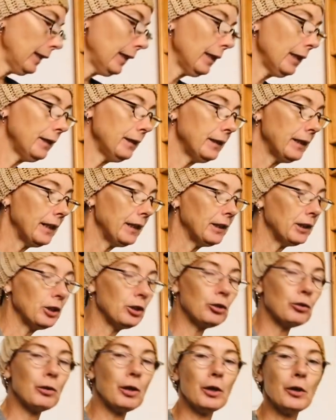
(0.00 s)
And then
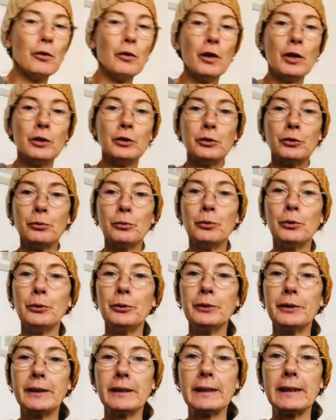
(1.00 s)
grow those
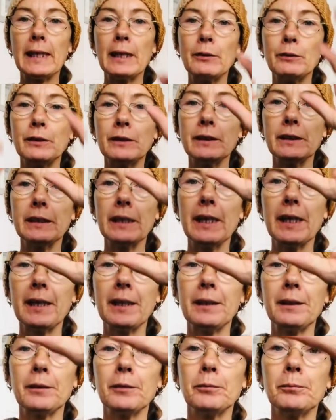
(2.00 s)
roots out
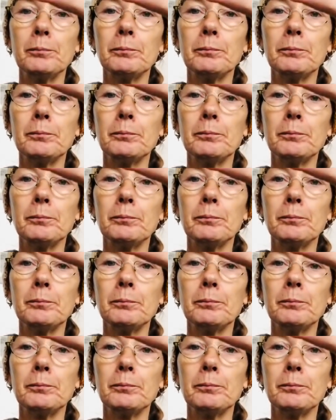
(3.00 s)
again